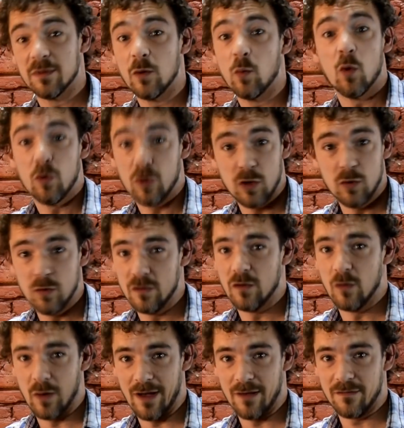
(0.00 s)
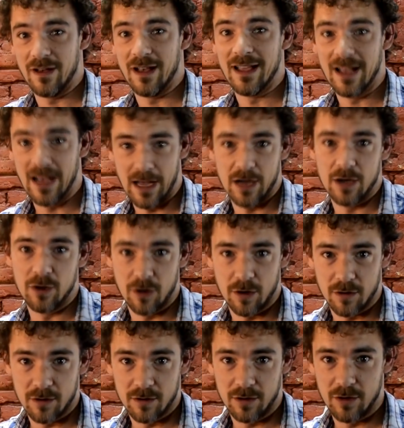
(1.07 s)
simply won't use the Wi Fi on
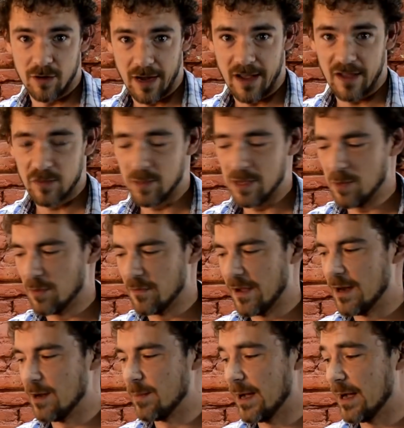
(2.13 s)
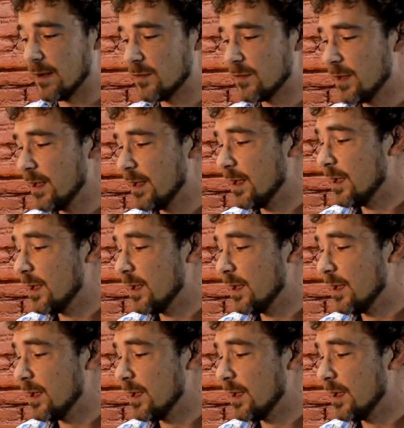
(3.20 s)
your, your ISP provided box.